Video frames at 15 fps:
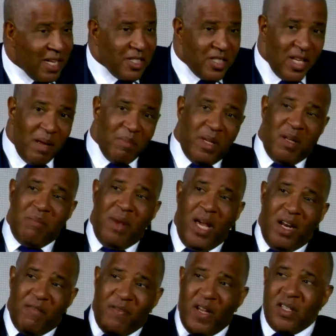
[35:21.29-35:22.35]
Because some can
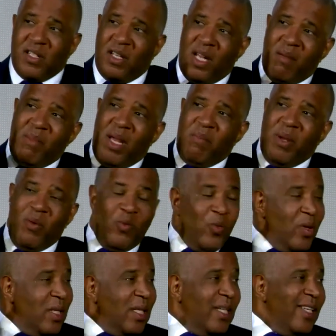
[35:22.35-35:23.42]
manifest and they may be
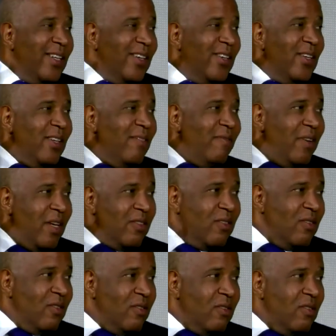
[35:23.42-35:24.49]
really good
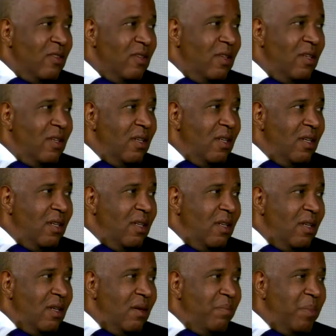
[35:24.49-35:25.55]
investors,
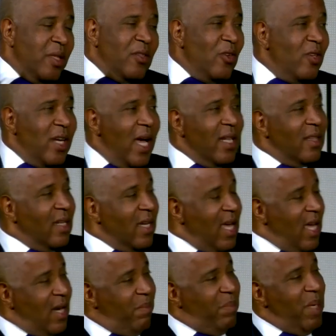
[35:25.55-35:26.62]
but they're not the
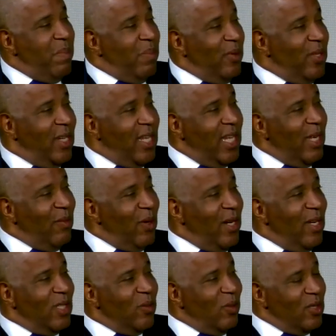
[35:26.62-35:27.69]
kind of people that
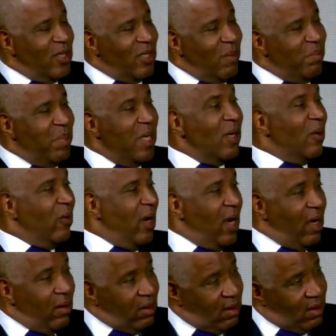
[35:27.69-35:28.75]
anyone else wants to be around,
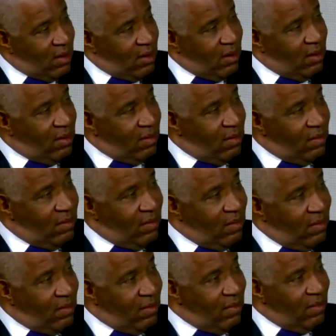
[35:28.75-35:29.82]
mm-hmm.
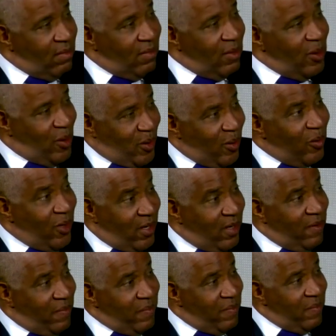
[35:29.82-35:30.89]

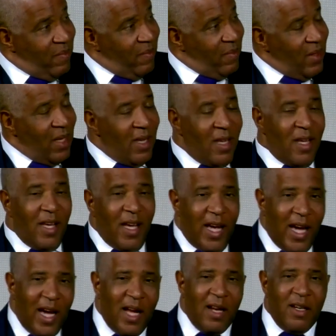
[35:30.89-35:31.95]
right? Yeah.
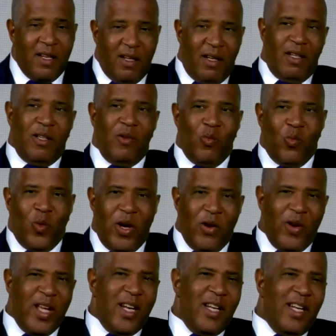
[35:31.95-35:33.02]
And
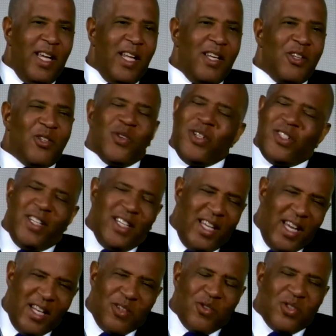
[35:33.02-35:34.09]
we're in an industry, it's an
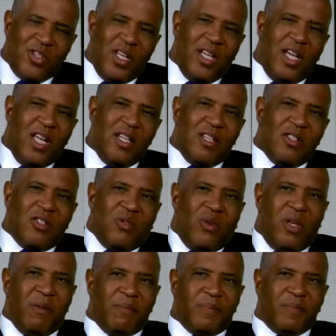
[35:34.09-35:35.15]
interesting
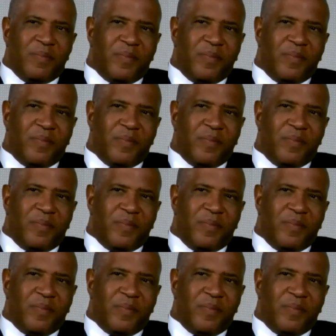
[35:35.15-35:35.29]
industry